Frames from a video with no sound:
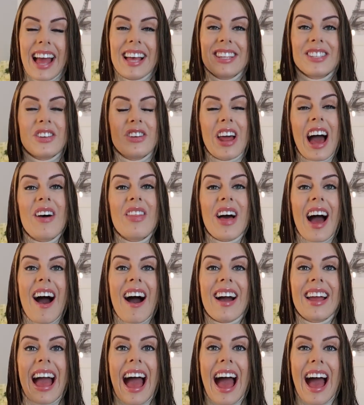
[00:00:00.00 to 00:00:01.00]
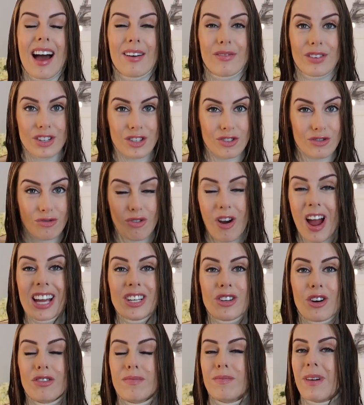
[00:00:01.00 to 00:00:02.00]
So now that I have
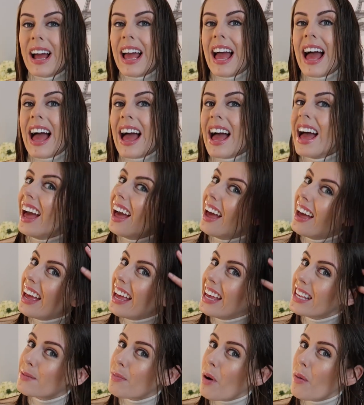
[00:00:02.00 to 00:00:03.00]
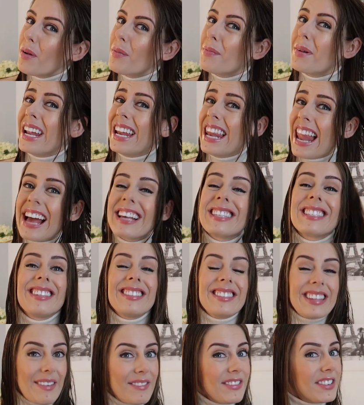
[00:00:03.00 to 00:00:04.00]
dried off my hair, it's probably less
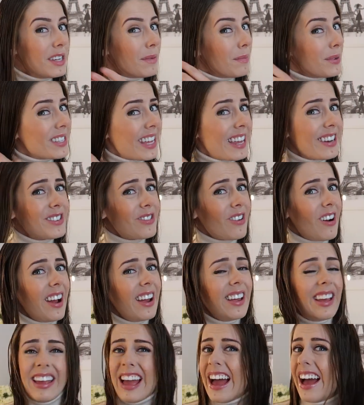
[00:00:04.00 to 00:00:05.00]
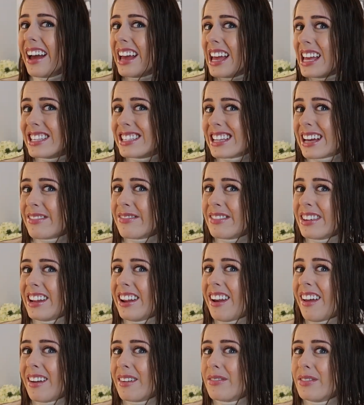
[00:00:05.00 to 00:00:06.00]
than 70% dry. Yeah, it's
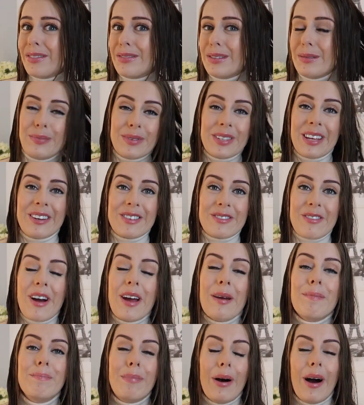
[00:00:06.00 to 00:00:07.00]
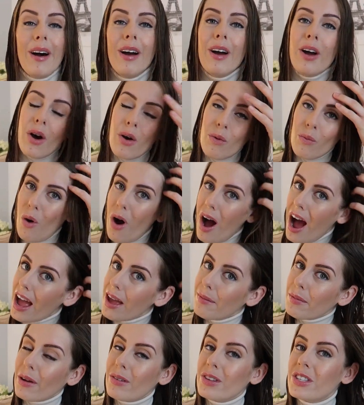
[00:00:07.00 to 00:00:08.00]
definitely like 50% dry. But what
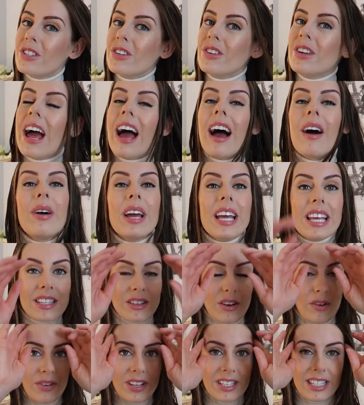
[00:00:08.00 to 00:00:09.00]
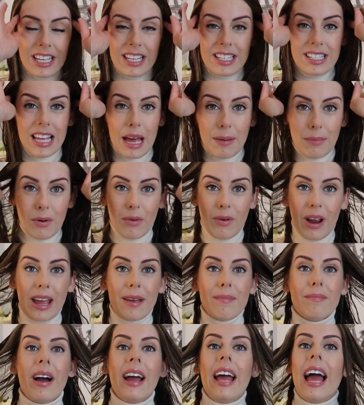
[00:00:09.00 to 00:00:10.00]
I'm going to do now is obviously
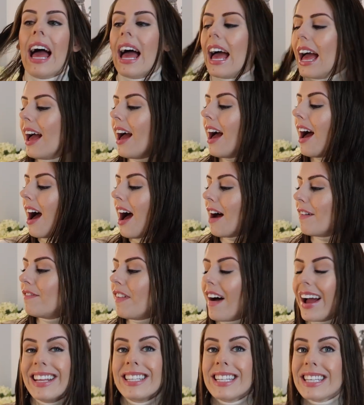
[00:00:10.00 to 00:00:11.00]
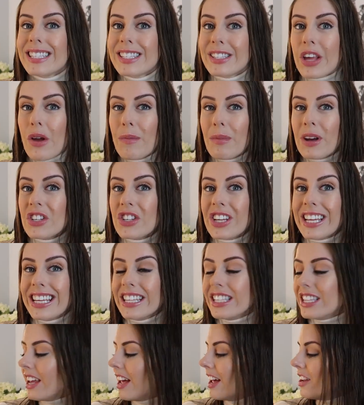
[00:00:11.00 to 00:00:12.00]
separate my hair. I find it so much
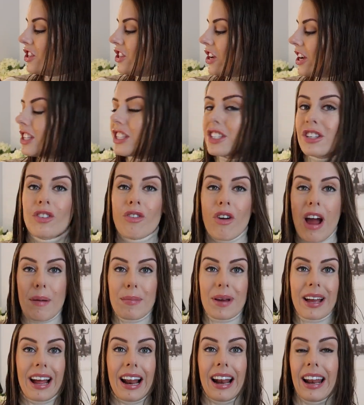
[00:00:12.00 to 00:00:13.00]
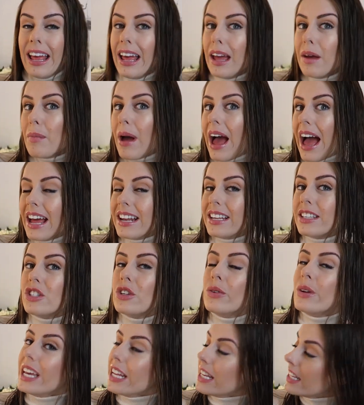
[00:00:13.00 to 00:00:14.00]
easier just to grab a clip and do it